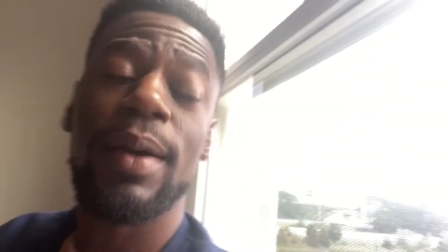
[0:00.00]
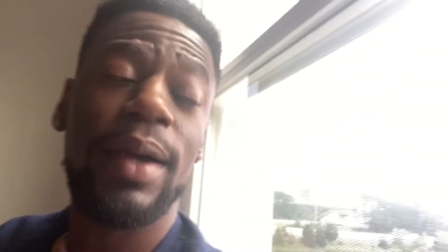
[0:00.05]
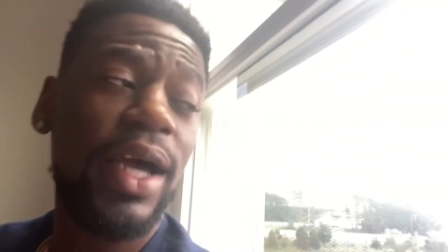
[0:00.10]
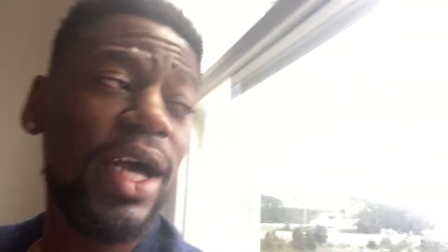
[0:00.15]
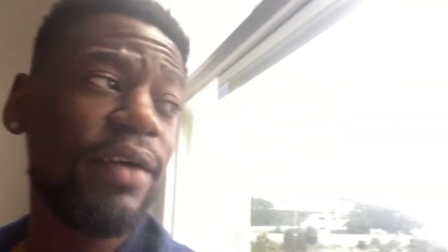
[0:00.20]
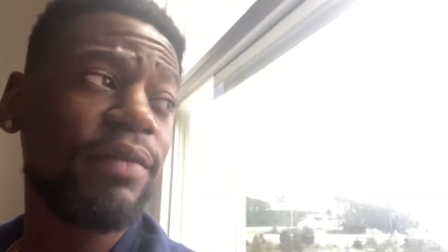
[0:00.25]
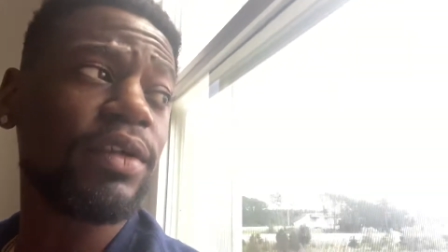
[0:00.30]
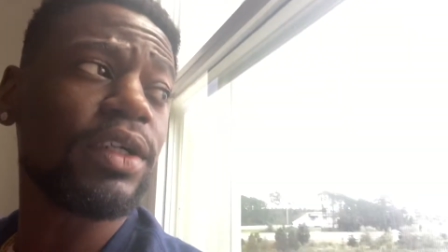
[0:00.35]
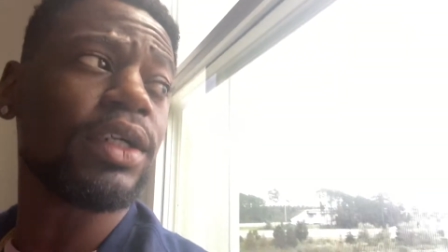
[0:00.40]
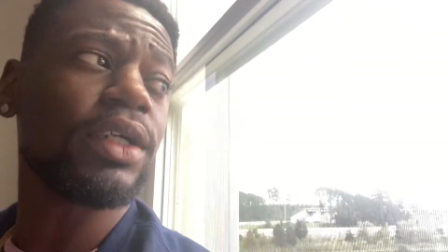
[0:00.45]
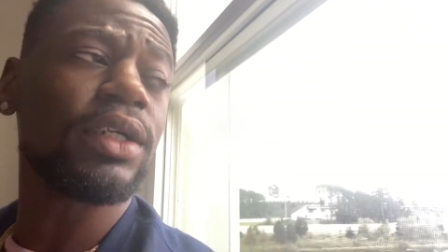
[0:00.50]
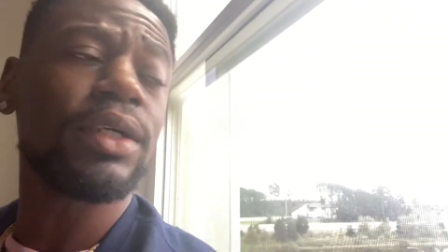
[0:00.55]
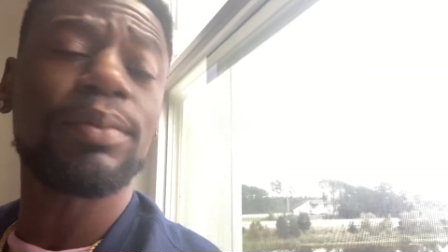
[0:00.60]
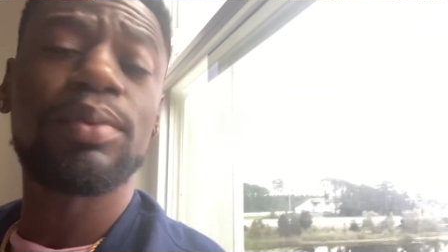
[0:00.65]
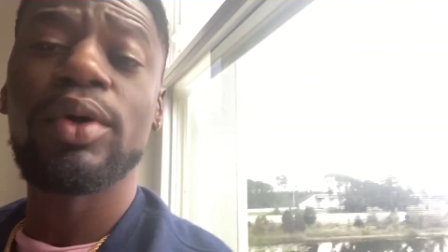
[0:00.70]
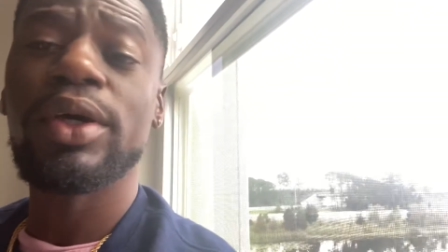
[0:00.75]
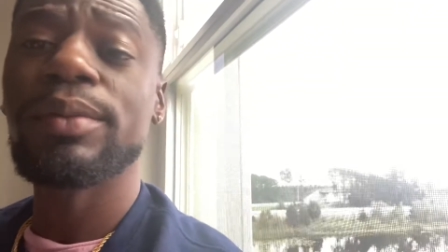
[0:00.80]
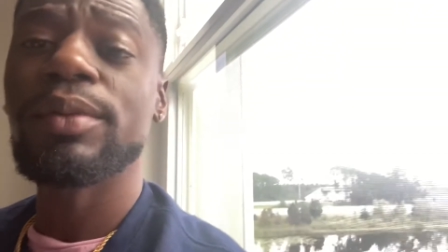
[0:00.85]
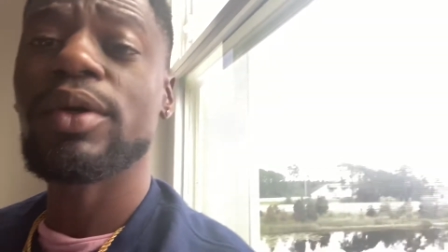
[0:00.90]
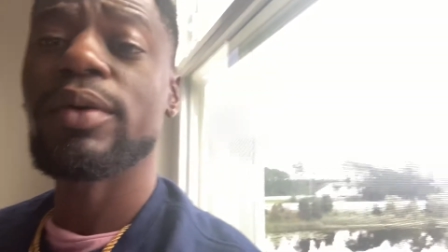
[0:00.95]
have an
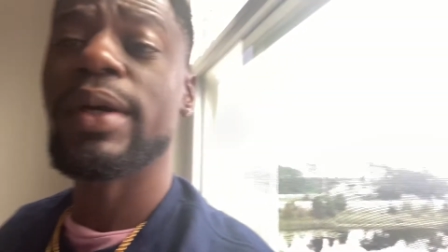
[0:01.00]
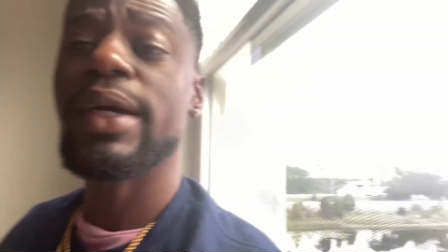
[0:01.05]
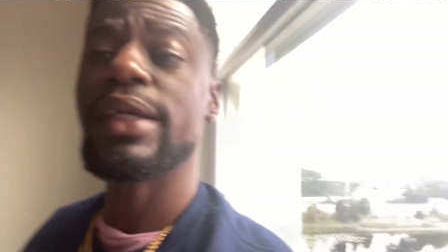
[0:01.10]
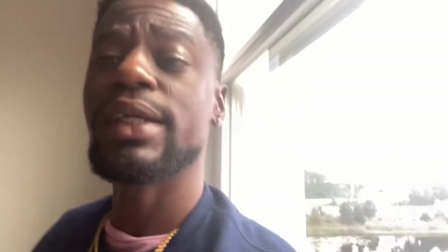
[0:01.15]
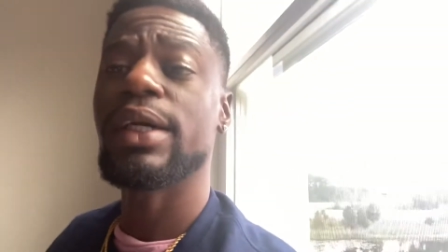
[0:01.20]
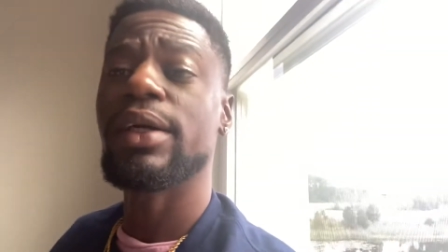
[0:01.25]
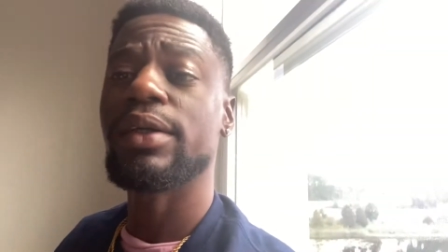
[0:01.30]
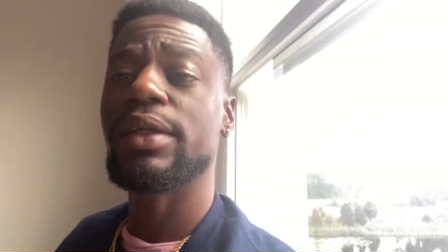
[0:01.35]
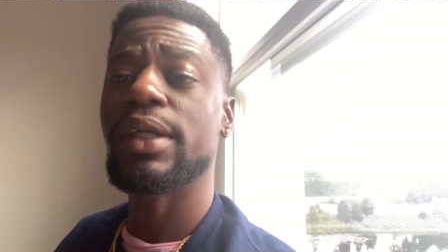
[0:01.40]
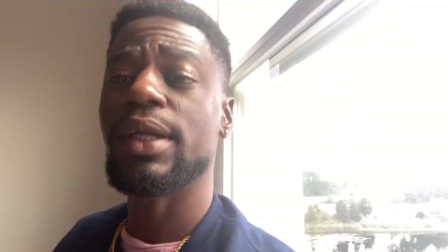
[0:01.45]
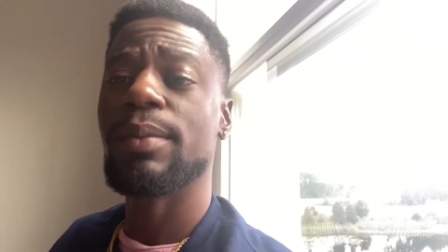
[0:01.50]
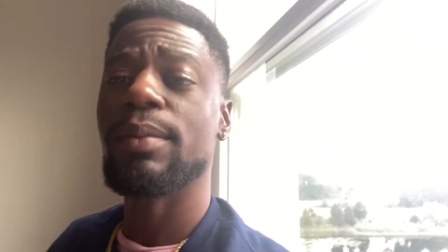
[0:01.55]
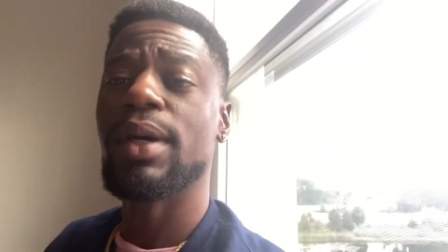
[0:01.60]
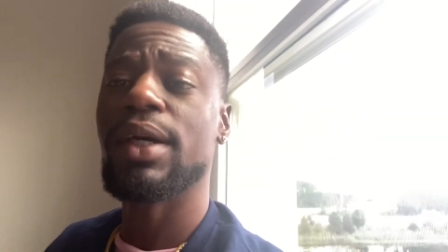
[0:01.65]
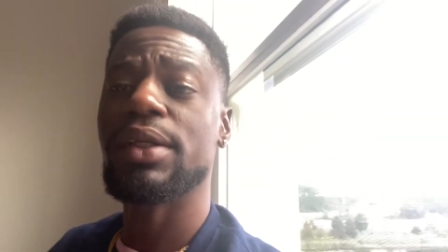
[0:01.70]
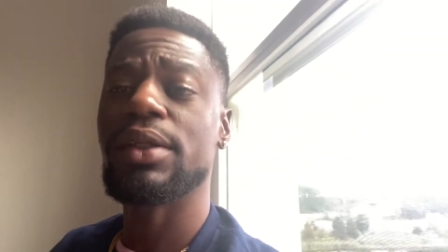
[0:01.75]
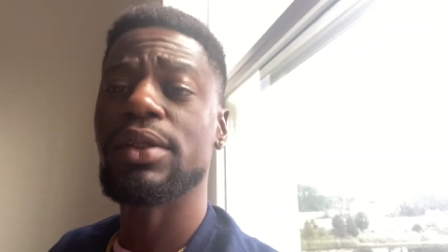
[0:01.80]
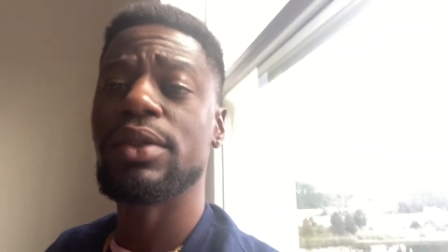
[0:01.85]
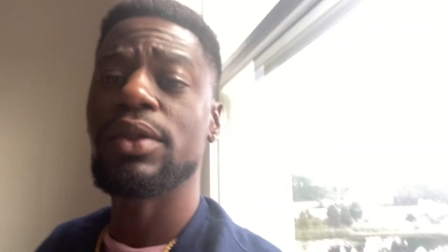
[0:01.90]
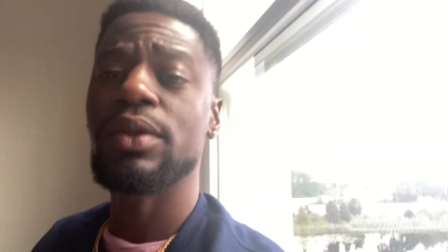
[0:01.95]
appointment right now that I'm about
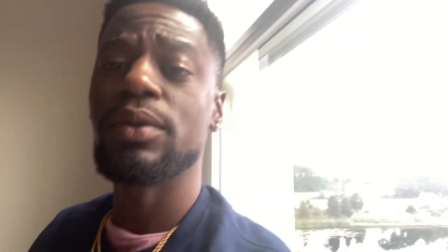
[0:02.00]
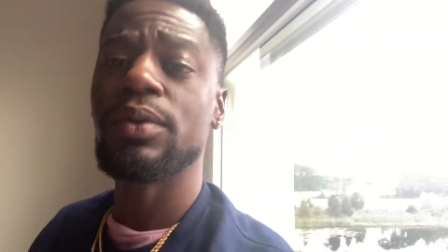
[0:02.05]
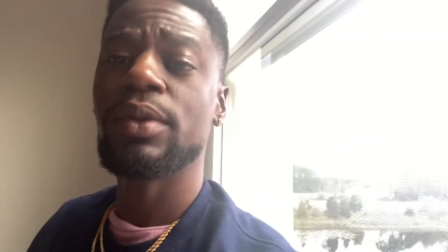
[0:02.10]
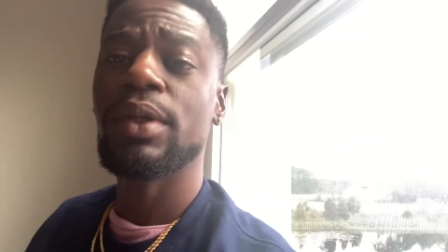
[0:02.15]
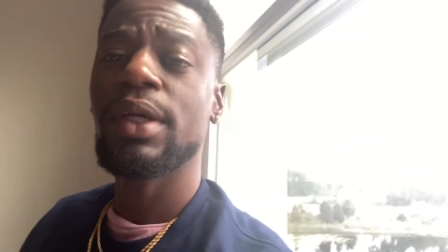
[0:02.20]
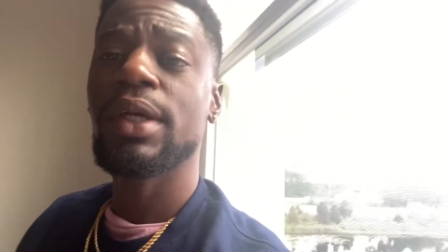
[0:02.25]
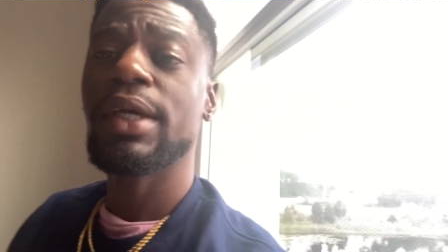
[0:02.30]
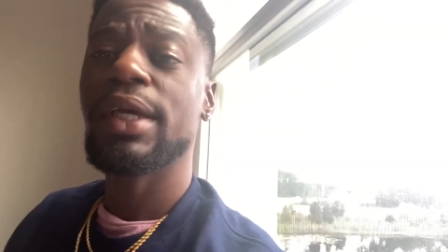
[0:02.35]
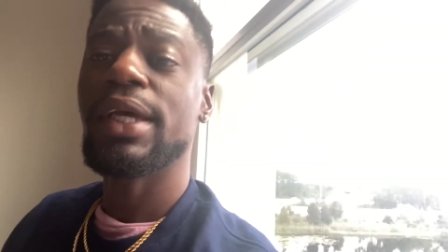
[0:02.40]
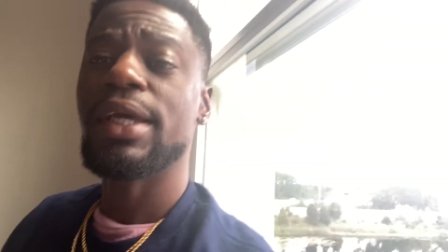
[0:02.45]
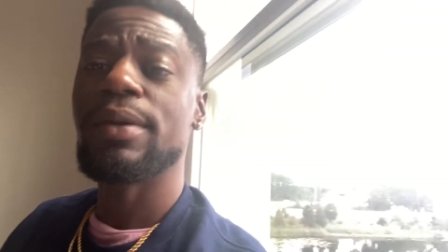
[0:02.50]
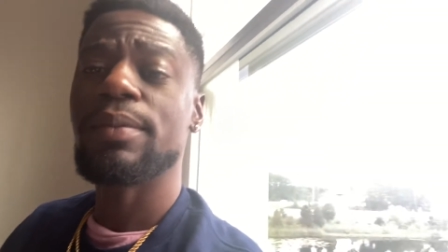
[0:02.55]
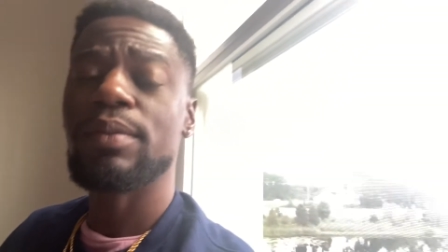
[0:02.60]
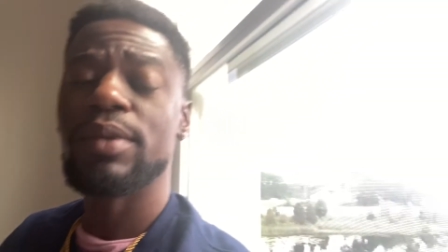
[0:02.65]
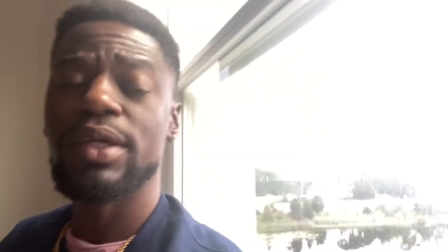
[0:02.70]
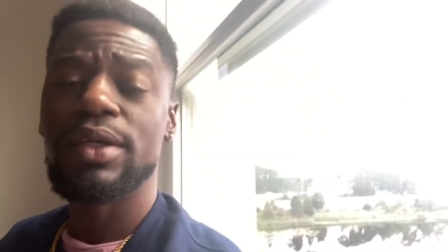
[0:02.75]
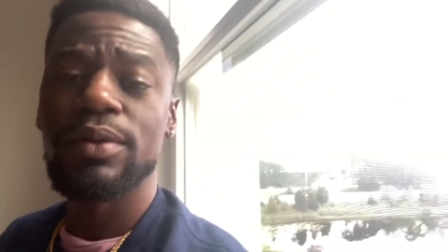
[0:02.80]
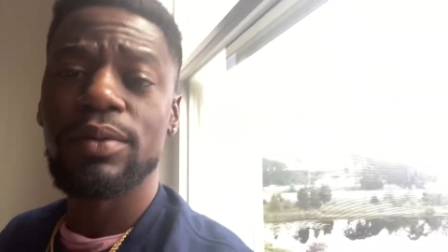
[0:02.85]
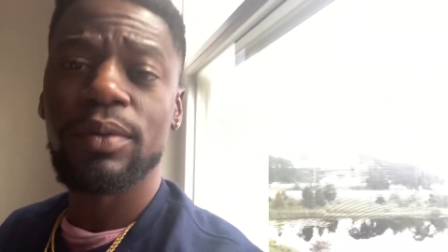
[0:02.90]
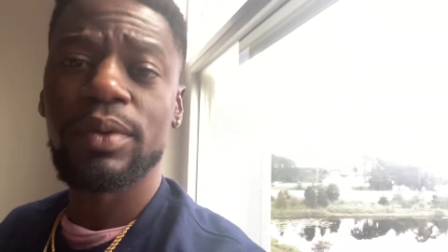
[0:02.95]
to go and
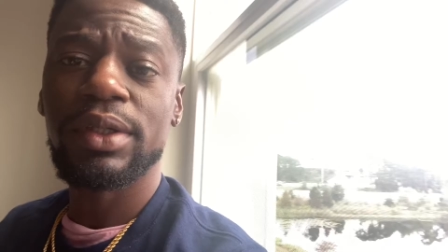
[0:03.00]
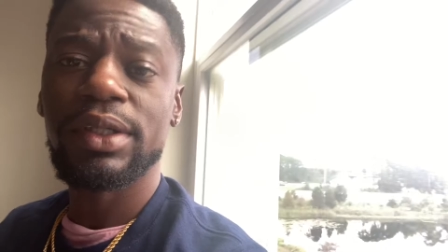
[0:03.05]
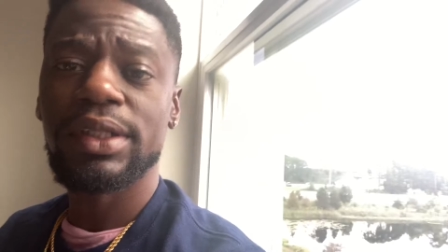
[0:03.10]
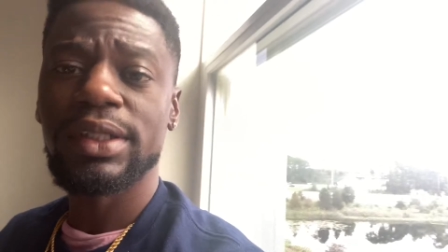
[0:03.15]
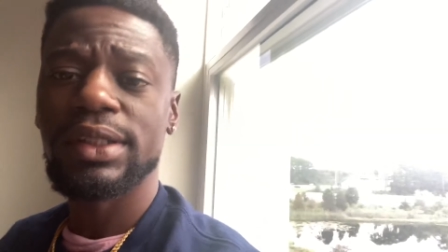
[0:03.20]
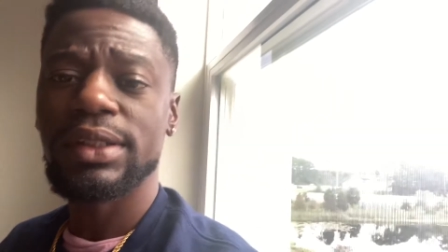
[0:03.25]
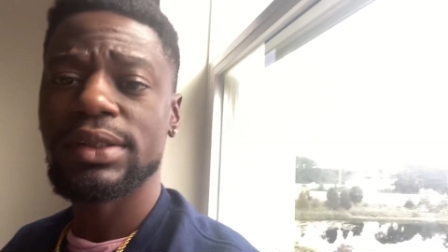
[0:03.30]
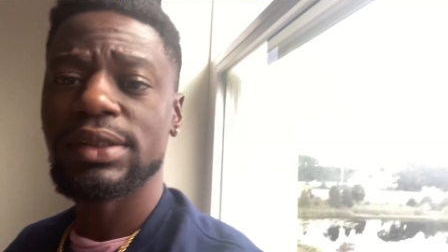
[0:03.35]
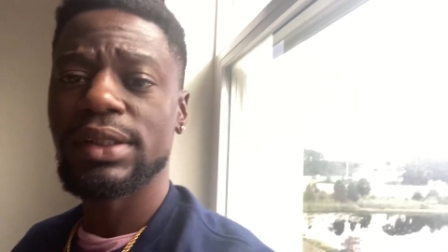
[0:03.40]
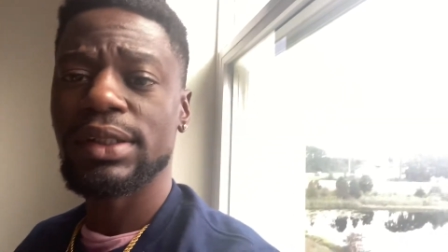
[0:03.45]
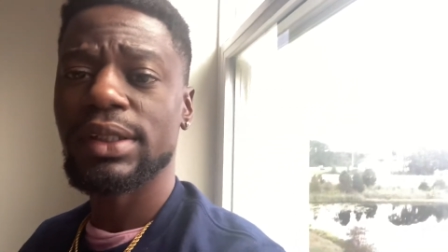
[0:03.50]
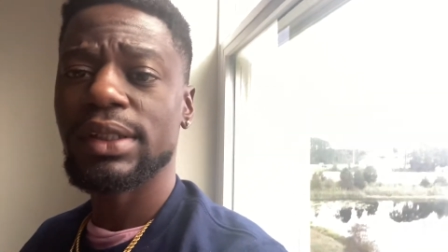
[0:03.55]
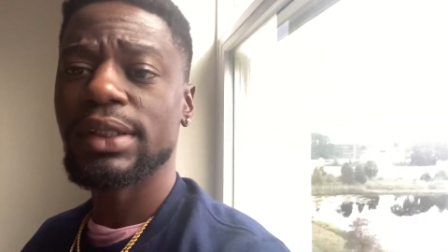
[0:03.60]
meet one of these